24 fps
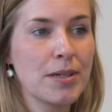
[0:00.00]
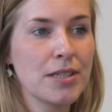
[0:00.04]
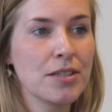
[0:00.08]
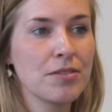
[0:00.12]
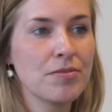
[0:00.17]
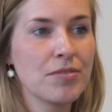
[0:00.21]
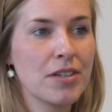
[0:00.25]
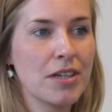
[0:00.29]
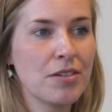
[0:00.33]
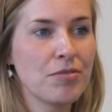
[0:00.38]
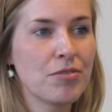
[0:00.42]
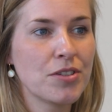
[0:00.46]
of
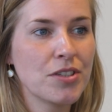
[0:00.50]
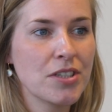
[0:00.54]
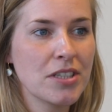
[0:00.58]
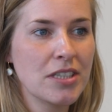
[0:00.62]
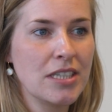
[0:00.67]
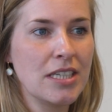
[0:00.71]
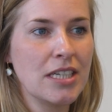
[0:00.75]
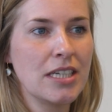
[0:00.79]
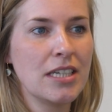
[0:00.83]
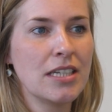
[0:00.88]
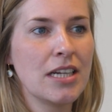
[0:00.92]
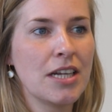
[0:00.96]

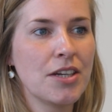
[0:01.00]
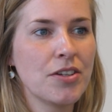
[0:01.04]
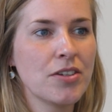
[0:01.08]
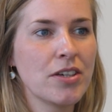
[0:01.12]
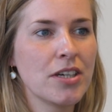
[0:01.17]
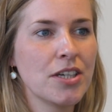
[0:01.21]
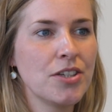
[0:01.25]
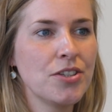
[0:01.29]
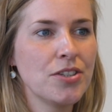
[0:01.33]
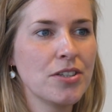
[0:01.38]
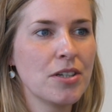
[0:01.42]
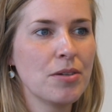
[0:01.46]
diversity in
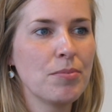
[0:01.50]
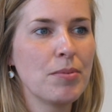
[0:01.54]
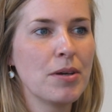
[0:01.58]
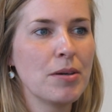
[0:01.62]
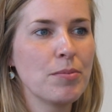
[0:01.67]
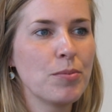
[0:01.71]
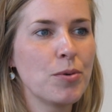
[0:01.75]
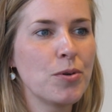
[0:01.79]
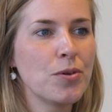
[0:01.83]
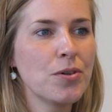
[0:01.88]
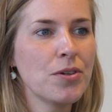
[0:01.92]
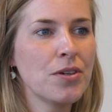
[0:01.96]
education a bit
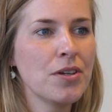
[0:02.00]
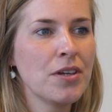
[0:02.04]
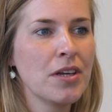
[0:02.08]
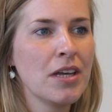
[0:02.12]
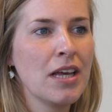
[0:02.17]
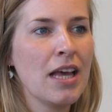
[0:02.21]
more.